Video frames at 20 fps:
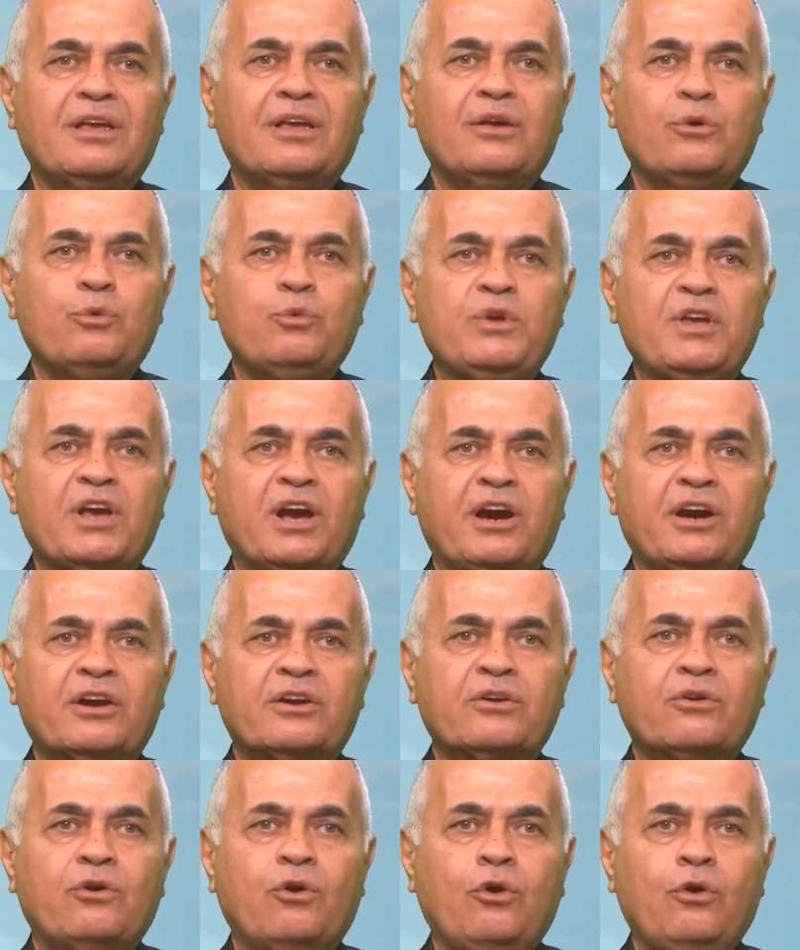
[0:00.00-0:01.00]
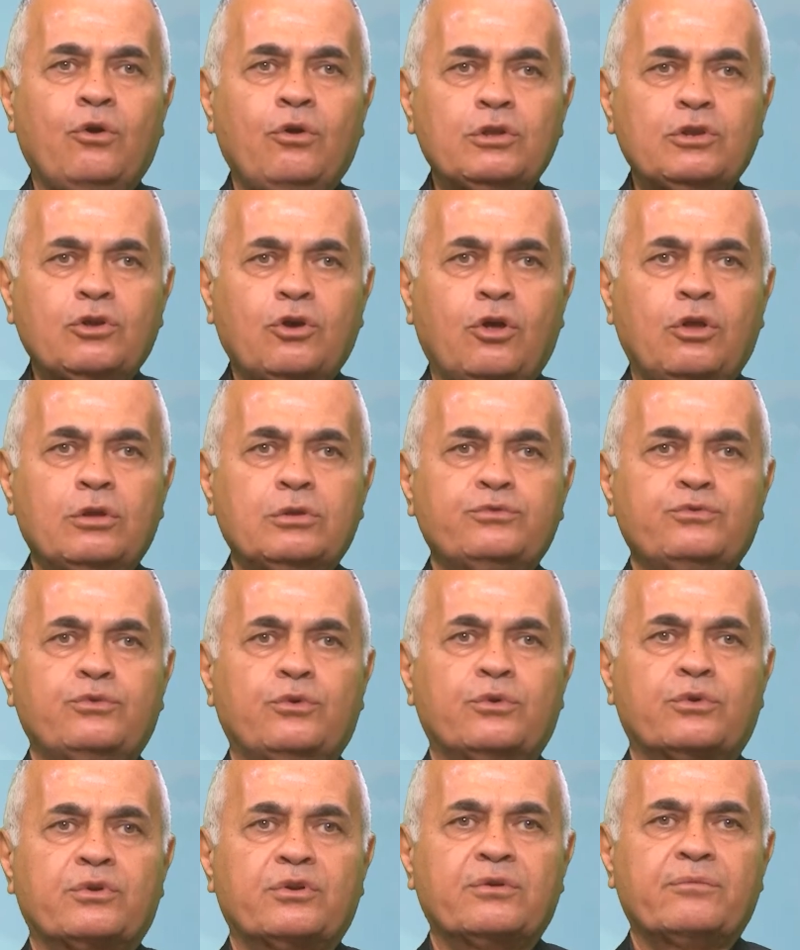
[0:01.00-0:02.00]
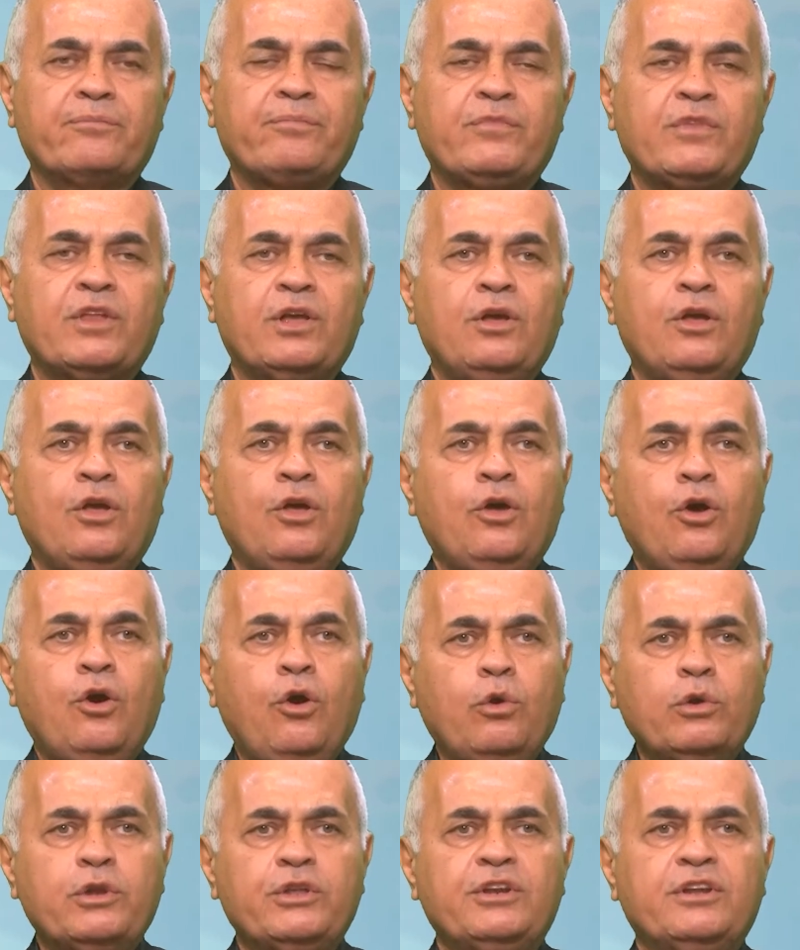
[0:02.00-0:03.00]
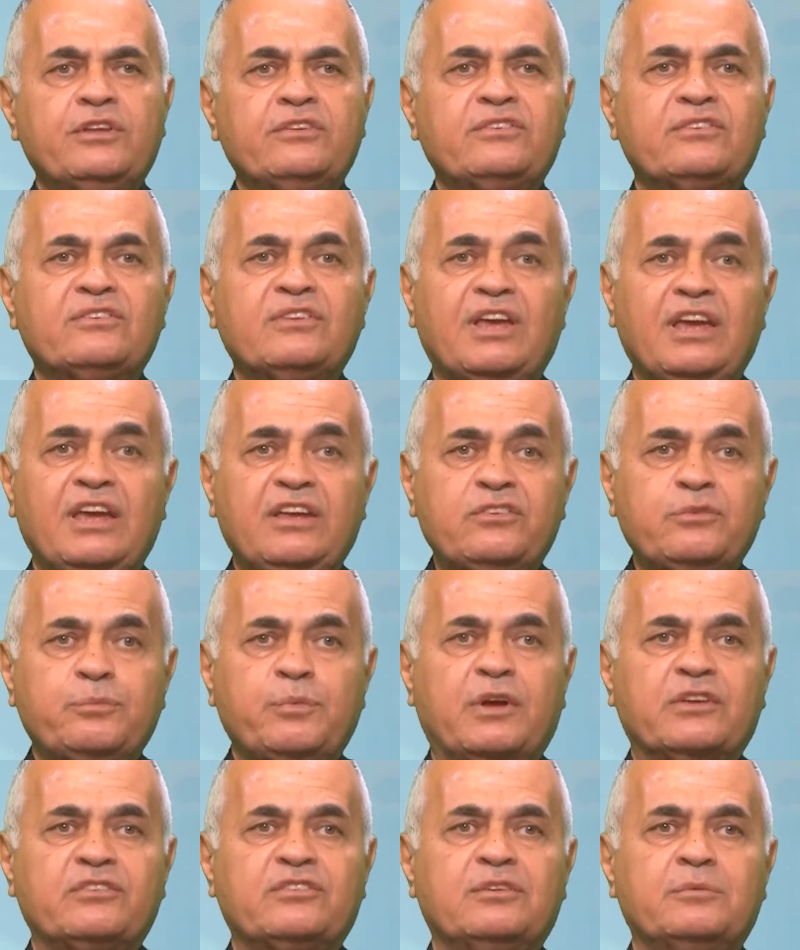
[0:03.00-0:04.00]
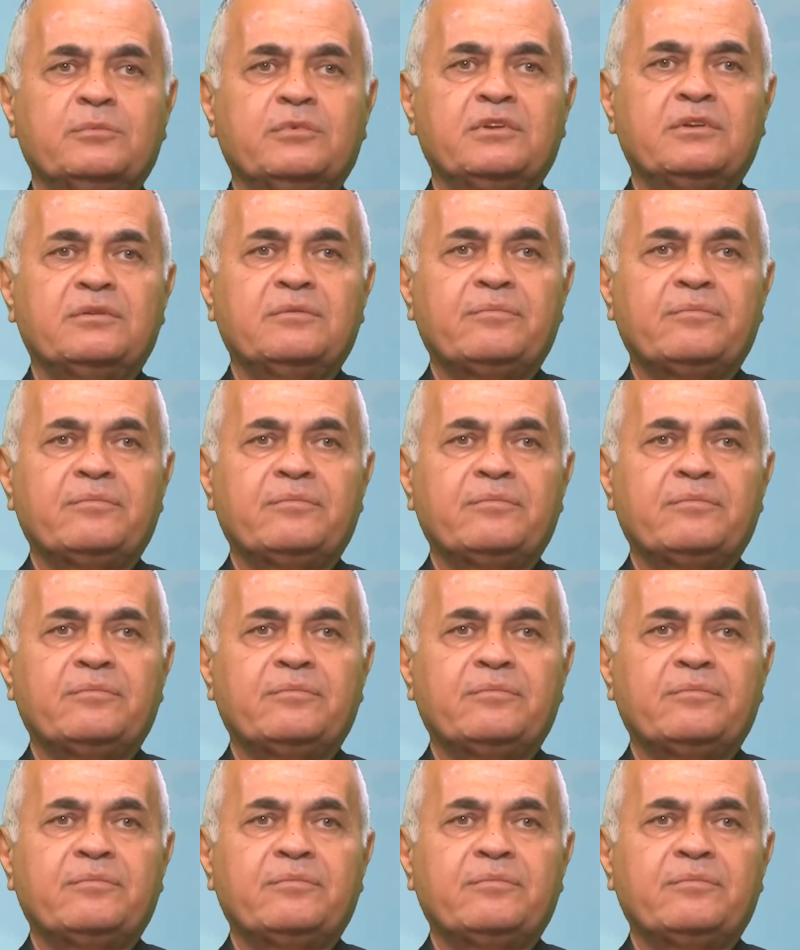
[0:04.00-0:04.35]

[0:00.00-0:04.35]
we are all called for. Holiness is possible.